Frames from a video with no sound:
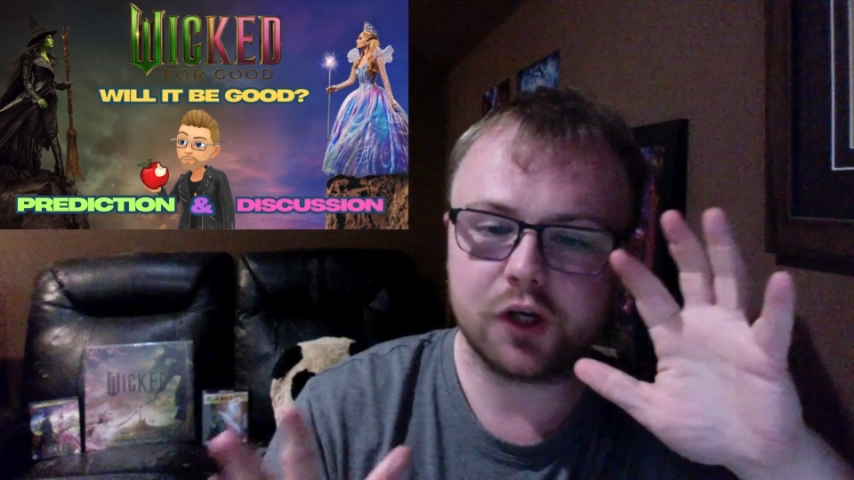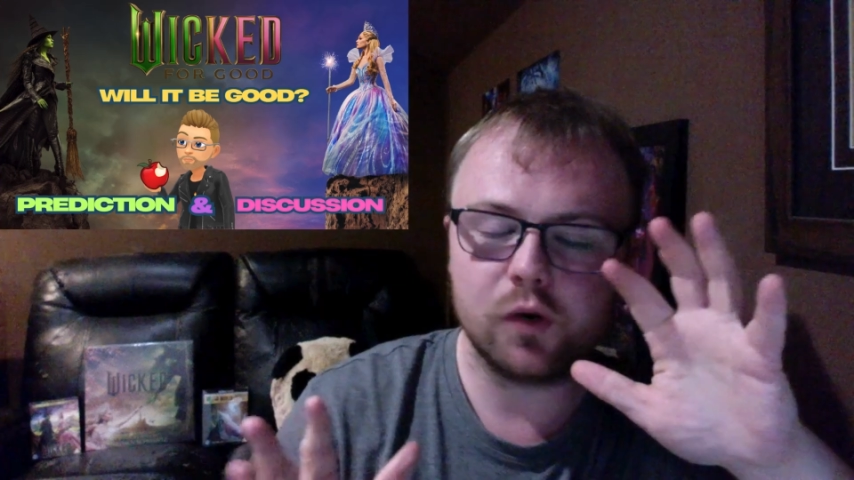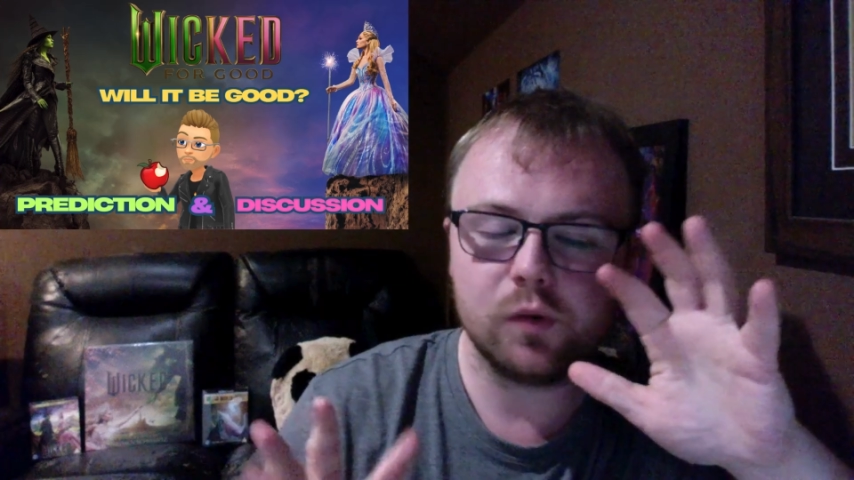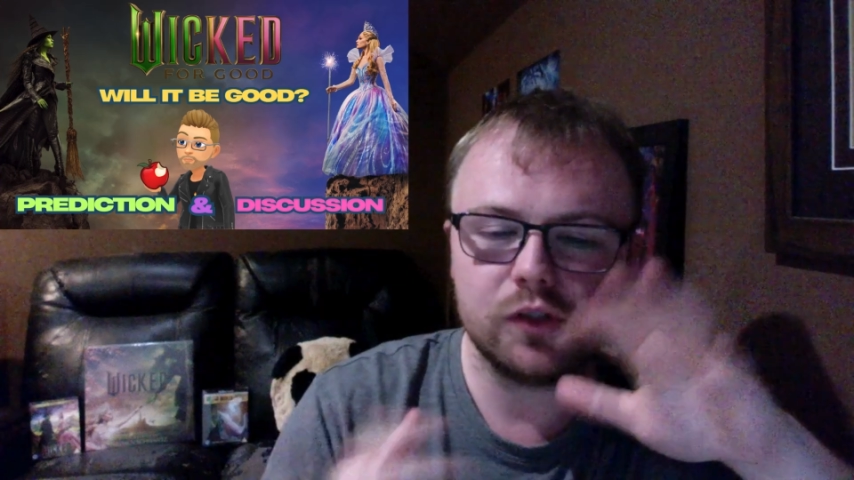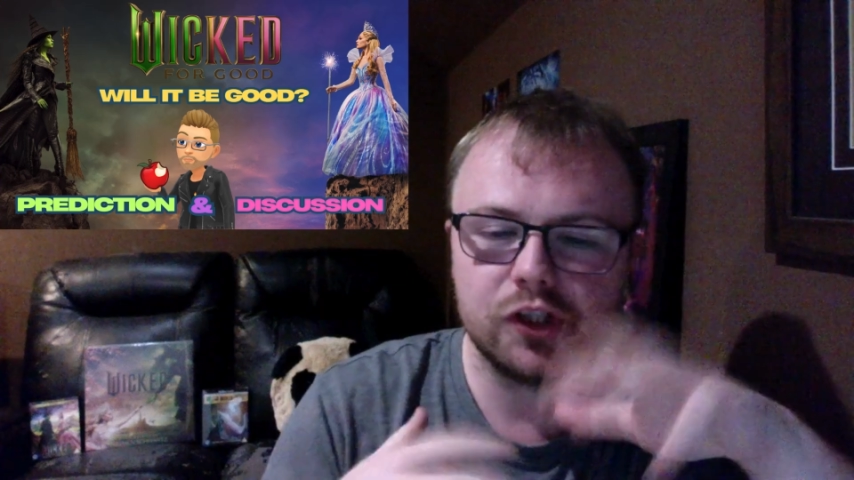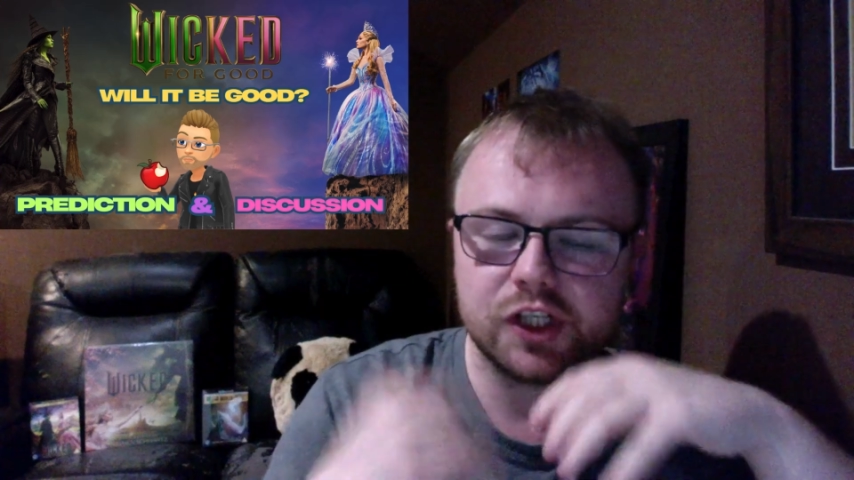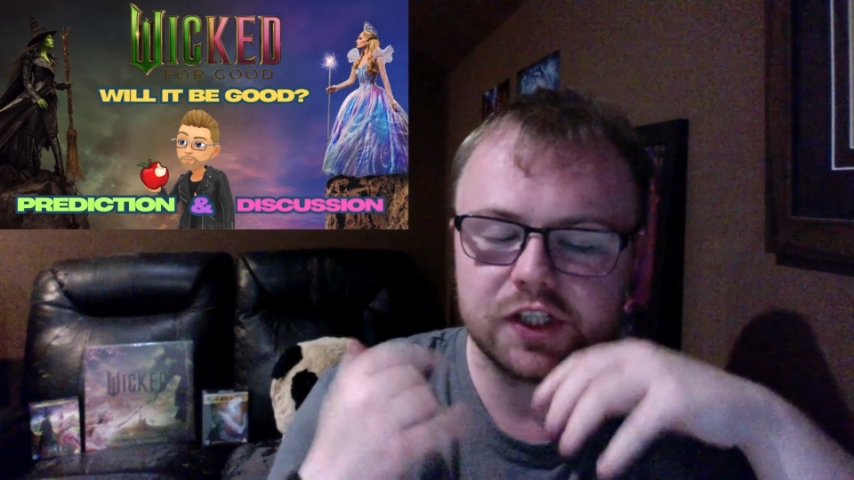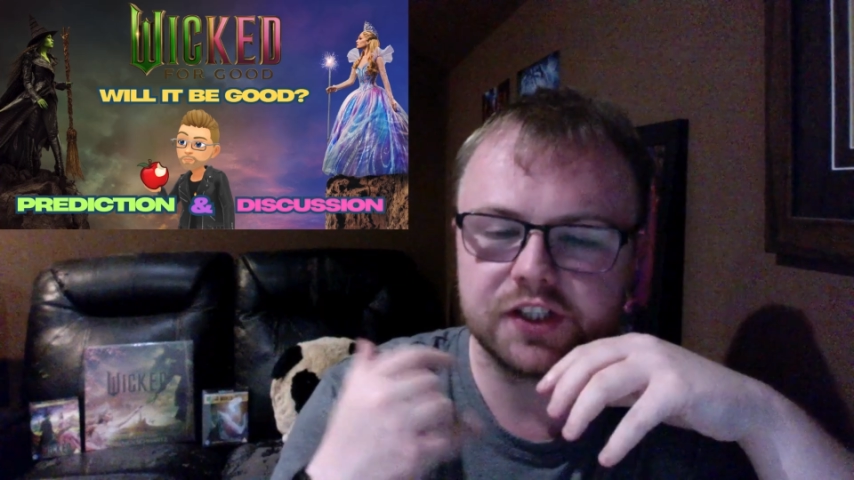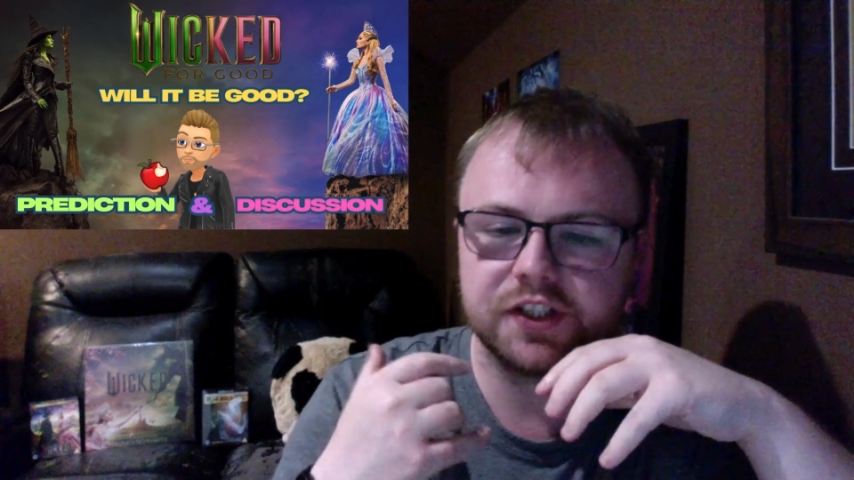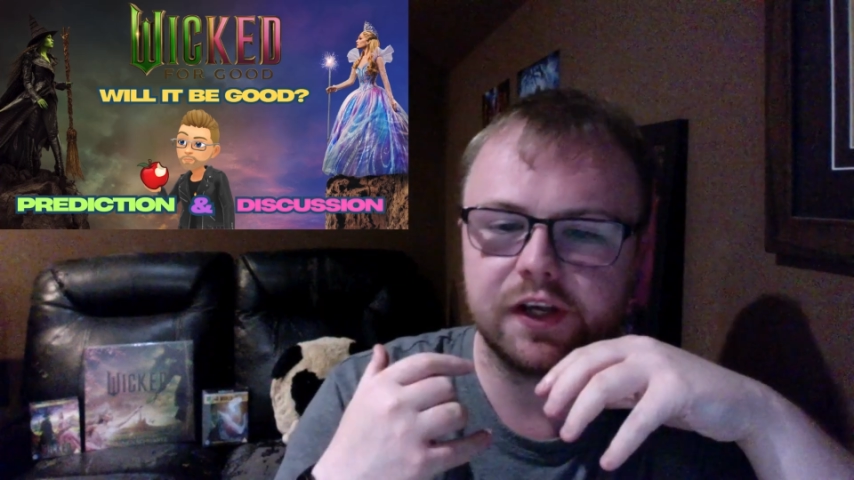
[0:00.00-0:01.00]
So
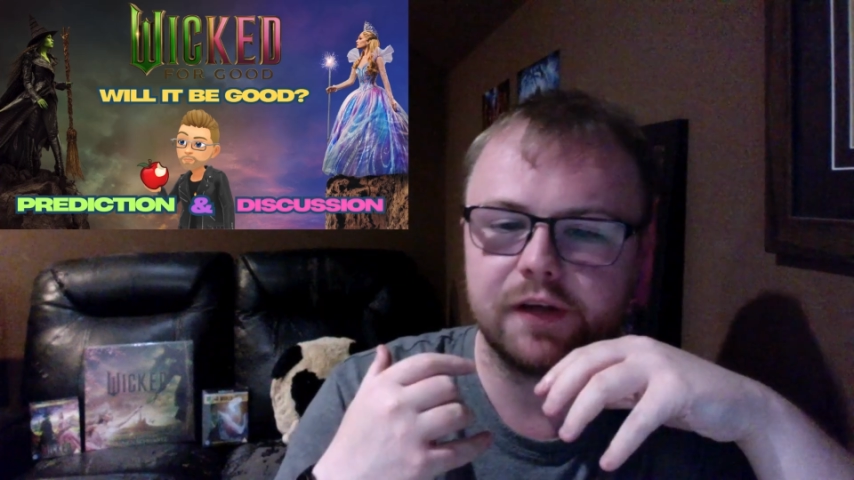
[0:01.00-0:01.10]
just to